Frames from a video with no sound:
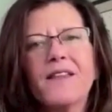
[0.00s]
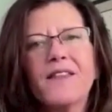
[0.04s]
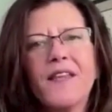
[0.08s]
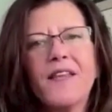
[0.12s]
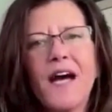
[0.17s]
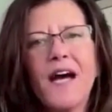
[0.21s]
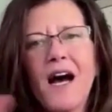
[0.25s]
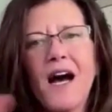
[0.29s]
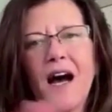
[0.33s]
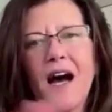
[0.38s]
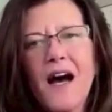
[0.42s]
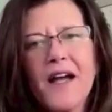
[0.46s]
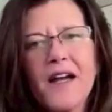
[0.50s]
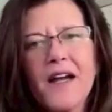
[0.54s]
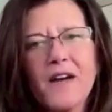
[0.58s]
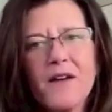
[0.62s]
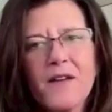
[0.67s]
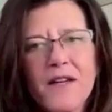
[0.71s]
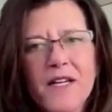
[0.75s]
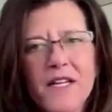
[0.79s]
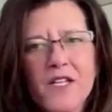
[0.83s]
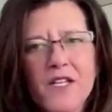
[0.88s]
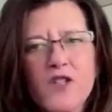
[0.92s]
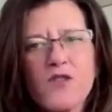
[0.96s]
the higher
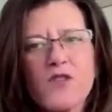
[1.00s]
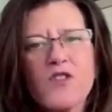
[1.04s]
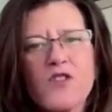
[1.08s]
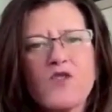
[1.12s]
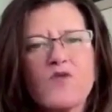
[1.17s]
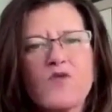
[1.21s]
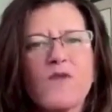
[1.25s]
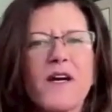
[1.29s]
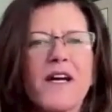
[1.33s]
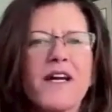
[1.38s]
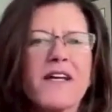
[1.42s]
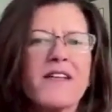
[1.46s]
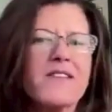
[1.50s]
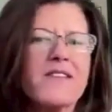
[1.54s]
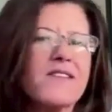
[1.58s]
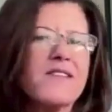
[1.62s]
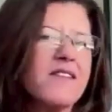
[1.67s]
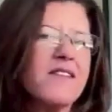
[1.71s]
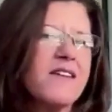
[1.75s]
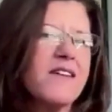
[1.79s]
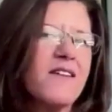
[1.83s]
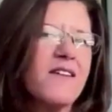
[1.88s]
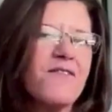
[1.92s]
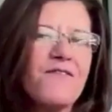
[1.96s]
interest rates,
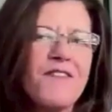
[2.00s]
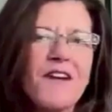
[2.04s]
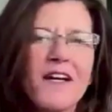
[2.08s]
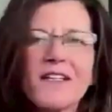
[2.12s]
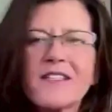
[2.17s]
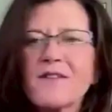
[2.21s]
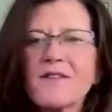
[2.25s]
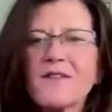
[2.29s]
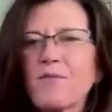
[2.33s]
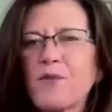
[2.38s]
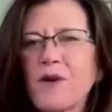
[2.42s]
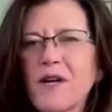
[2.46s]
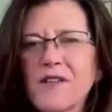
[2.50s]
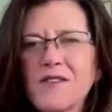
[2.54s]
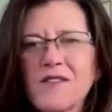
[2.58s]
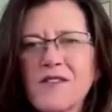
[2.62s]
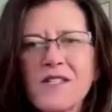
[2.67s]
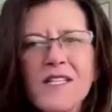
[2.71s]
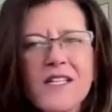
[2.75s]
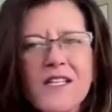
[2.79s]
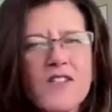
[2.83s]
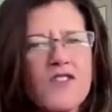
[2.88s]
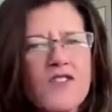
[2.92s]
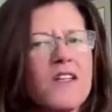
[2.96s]
the effect of
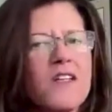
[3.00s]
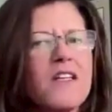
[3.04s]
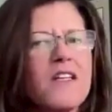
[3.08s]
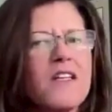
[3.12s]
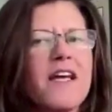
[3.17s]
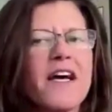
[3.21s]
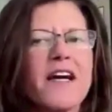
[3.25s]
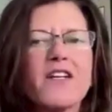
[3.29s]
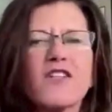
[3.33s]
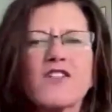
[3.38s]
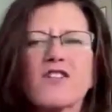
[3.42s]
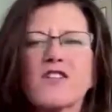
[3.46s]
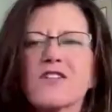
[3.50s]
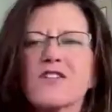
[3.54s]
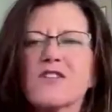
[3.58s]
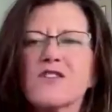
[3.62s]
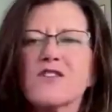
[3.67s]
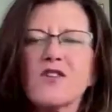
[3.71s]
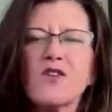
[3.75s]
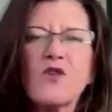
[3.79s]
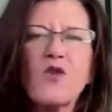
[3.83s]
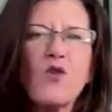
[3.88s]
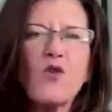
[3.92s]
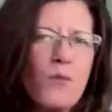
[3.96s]
presidential elections,
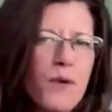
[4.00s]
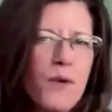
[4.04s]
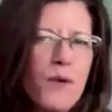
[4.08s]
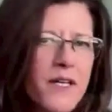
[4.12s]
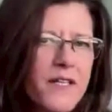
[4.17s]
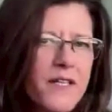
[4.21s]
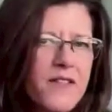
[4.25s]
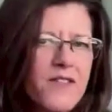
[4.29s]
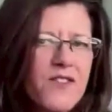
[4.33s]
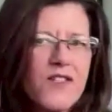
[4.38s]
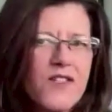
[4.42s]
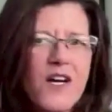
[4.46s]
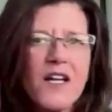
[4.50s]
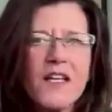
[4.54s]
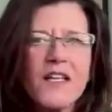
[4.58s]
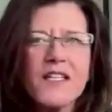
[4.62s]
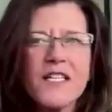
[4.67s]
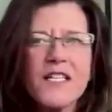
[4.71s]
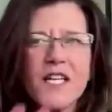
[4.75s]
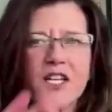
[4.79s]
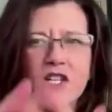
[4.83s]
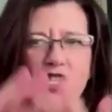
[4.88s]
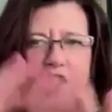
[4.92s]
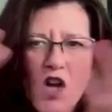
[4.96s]
the corporate
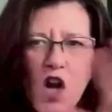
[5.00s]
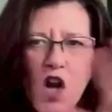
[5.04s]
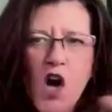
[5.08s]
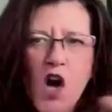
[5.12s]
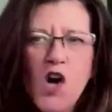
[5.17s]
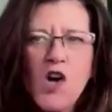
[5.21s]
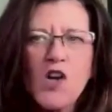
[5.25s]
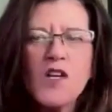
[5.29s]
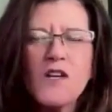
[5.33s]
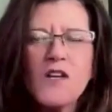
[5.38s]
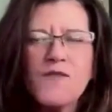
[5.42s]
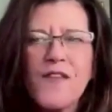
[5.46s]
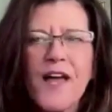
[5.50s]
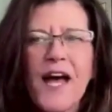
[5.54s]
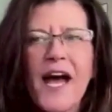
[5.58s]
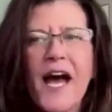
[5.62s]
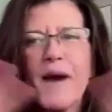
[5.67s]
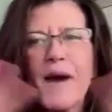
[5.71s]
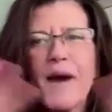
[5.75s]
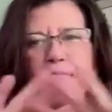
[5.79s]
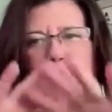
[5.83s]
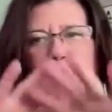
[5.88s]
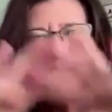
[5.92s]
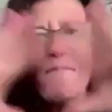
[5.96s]
consolidation, all of
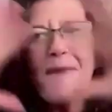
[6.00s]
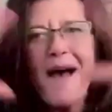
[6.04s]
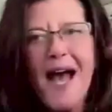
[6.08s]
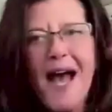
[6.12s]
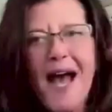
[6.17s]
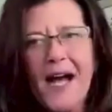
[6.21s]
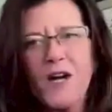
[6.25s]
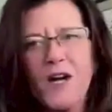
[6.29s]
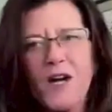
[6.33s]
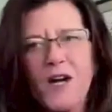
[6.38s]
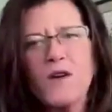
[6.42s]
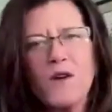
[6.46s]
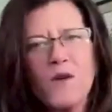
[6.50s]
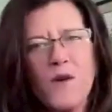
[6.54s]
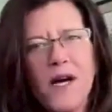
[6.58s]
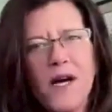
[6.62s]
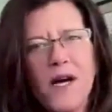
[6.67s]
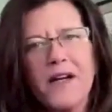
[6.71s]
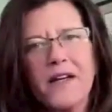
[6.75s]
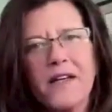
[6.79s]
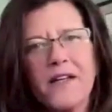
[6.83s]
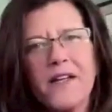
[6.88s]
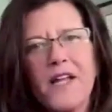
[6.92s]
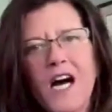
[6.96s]
that
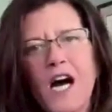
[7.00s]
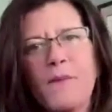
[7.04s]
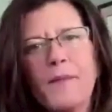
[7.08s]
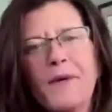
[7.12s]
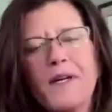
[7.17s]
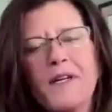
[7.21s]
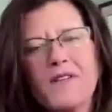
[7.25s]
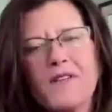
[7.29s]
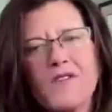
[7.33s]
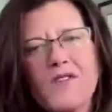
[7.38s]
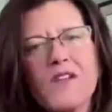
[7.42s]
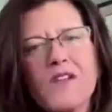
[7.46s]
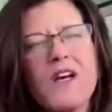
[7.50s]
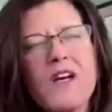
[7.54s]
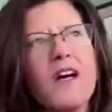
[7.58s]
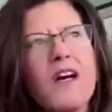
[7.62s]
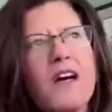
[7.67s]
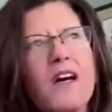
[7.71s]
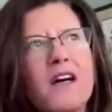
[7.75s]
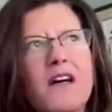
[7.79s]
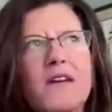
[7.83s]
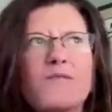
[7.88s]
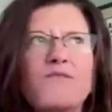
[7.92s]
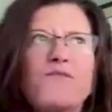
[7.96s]
macroeconomics,
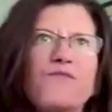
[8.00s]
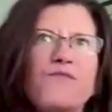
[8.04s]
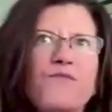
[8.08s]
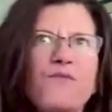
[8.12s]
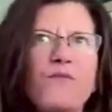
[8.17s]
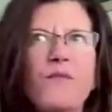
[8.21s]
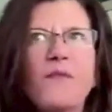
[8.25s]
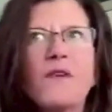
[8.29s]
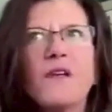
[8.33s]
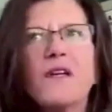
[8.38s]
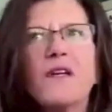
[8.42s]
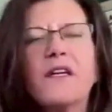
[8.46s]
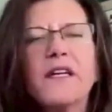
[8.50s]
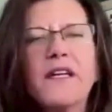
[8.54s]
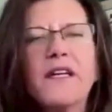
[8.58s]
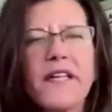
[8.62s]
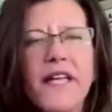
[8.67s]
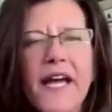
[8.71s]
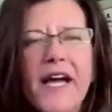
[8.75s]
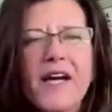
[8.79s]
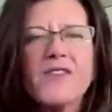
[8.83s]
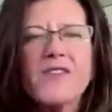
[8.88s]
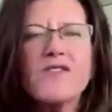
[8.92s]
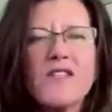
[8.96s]
it
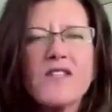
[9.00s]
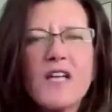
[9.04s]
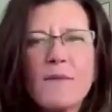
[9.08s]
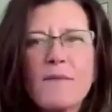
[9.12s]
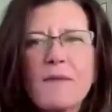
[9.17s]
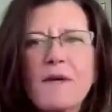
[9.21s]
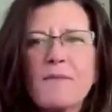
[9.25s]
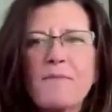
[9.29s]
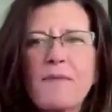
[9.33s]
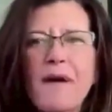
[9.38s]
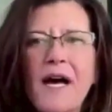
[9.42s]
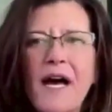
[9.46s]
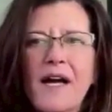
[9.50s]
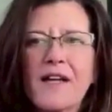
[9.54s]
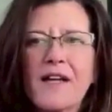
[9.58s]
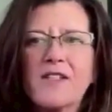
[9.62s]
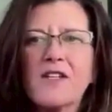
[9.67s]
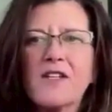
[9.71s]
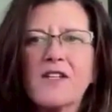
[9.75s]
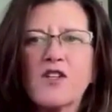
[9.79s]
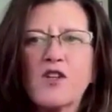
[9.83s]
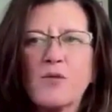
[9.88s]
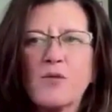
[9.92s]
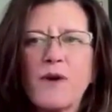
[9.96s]
has some impact
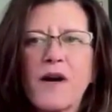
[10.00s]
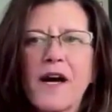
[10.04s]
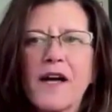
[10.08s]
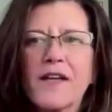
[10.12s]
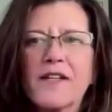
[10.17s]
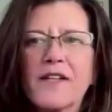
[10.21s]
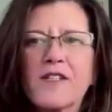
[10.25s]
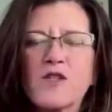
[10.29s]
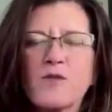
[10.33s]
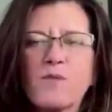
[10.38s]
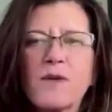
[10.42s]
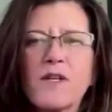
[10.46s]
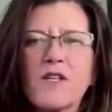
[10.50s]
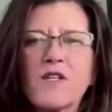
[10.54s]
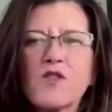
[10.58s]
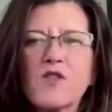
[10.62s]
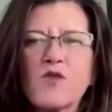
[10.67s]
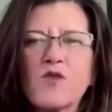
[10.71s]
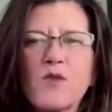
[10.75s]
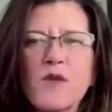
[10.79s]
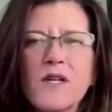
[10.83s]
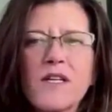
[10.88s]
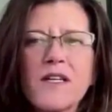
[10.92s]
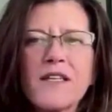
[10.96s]
on your practice, but
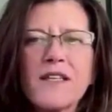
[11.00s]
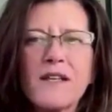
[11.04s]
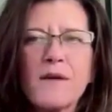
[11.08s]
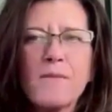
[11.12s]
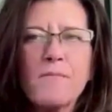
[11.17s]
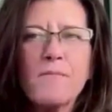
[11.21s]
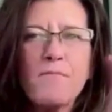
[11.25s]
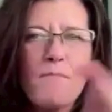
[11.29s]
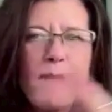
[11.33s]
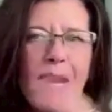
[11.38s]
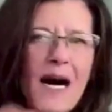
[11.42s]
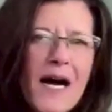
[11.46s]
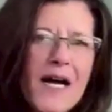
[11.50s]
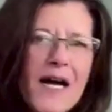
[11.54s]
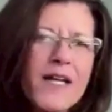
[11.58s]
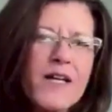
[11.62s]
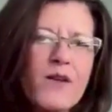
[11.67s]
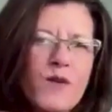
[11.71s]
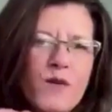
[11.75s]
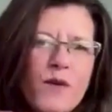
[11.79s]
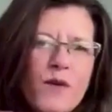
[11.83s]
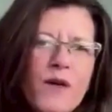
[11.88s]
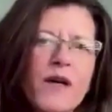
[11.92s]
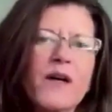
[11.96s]
it's really the
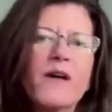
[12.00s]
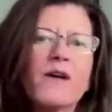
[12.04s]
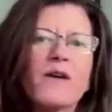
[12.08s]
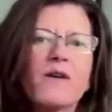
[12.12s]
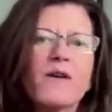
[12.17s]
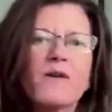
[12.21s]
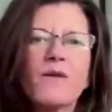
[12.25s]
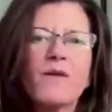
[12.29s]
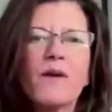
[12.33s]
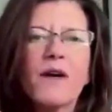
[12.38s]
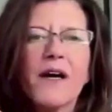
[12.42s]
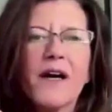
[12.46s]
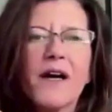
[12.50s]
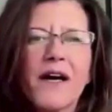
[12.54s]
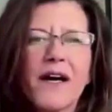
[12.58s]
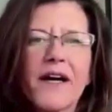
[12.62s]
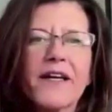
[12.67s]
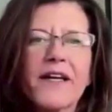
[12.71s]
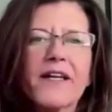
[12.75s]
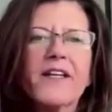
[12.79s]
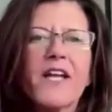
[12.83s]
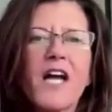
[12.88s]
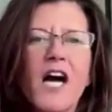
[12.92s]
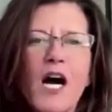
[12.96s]

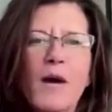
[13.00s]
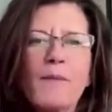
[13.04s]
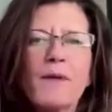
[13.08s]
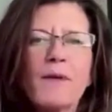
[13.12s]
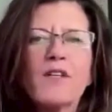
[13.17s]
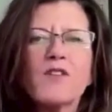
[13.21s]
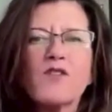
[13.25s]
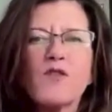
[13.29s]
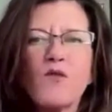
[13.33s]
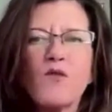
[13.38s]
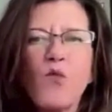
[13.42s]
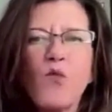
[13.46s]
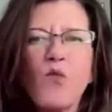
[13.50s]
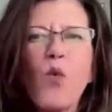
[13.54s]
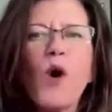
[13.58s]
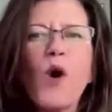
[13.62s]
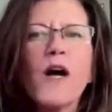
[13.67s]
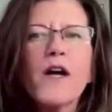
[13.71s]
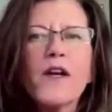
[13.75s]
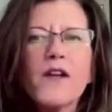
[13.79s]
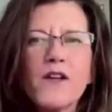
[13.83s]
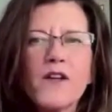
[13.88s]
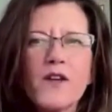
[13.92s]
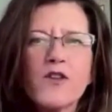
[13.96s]
microeconomics of
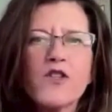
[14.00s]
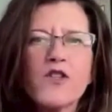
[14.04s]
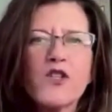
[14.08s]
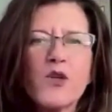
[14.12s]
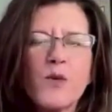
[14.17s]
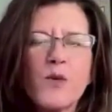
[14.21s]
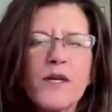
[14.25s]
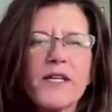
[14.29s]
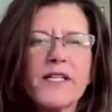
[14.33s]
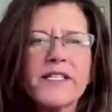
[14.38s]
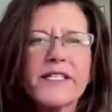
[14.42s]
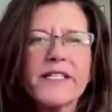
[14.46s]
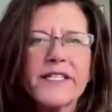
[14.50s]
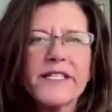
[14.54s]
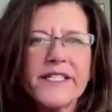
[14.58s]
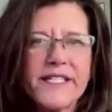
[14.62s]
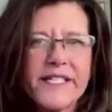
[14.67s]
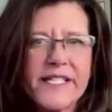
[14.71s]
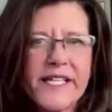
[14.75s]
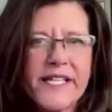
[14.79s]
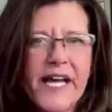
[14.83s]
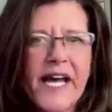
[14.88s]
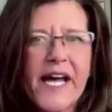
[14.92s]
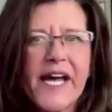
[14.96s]
what you're doing
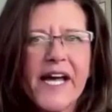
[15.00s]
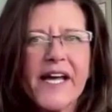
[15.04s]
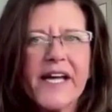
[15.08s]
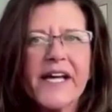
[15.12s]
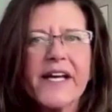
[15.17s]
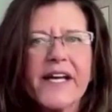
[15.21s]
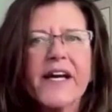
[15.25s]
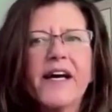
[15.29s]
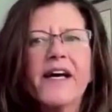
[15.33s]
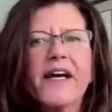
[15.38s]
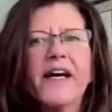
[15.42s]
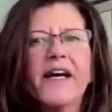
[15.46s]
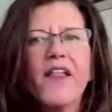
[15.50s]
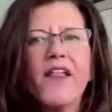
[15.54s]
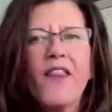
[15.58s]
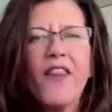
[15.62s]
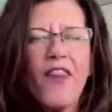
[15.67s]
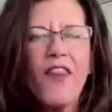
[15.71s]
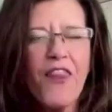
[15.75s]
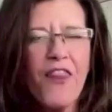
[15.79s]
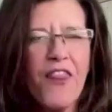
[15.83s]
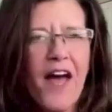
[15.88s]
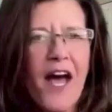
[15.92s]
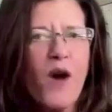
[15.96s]
today
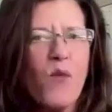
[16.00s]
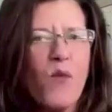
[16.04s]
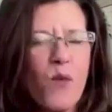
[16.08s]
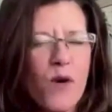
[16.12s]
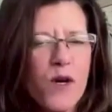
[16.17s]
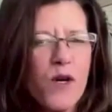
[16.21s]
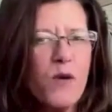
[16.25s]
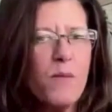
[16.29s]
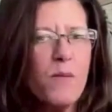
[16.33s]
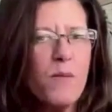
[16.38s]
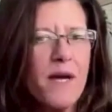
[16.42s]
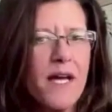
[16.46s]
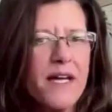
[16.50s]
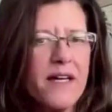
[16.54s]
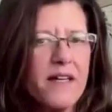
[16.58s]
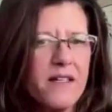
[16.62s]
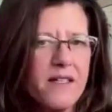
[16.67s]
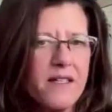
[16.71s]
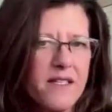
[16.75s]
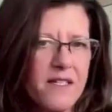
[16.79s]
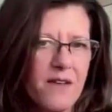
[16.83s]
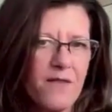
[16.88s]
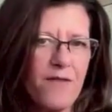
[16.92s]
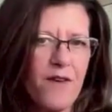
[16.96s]
that will make a
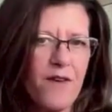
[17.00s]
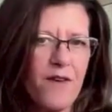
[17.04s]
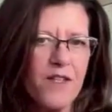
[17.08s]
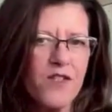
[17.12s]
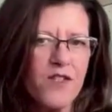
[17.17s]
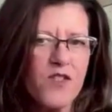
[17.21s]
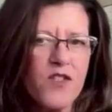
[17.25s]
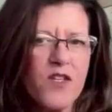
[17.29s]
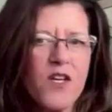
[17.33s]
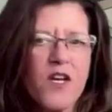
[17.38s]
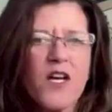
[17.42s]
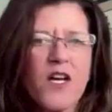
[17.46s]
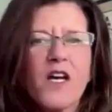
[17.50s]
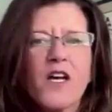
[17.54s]
difference.